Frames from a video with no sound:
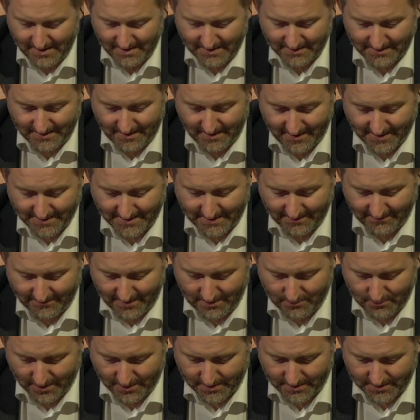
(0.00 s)
It's the
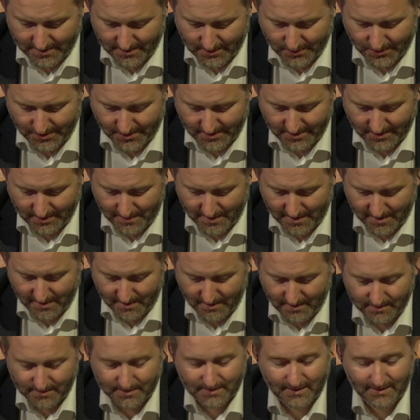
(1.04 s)
ITV one. So she's going to be on
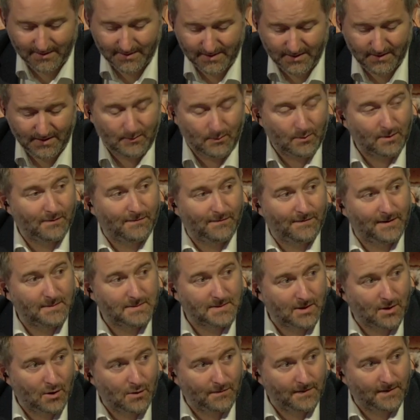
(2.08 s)
alongside, you know, that one of Phillips
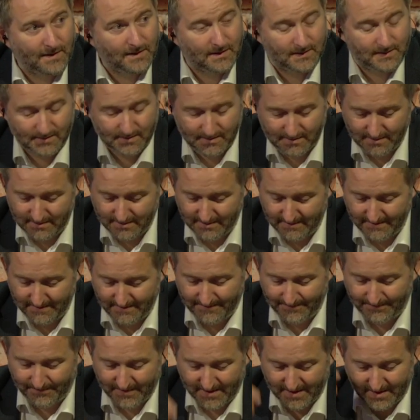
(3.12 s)
Schofield?
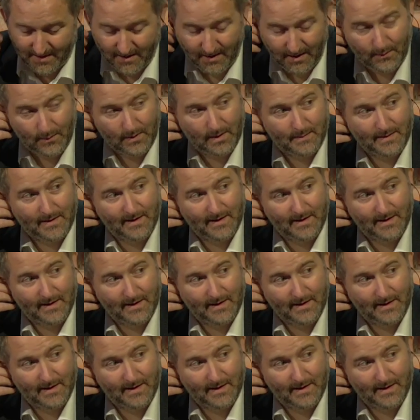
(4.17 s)
And Holly Willoughby,